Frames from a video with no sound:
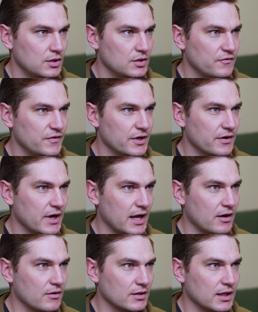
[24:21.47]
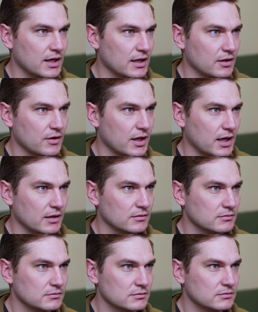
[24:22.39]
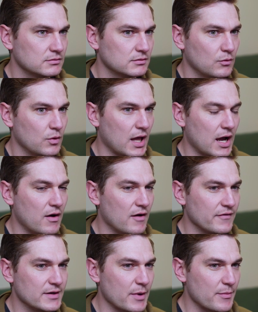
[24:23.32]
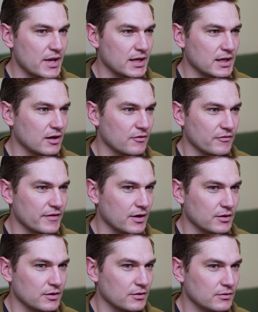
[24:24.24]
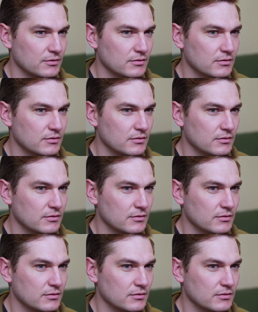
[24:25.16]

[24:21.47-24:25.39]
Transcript: Figuring out like, okay, well, how often am I betting here for value?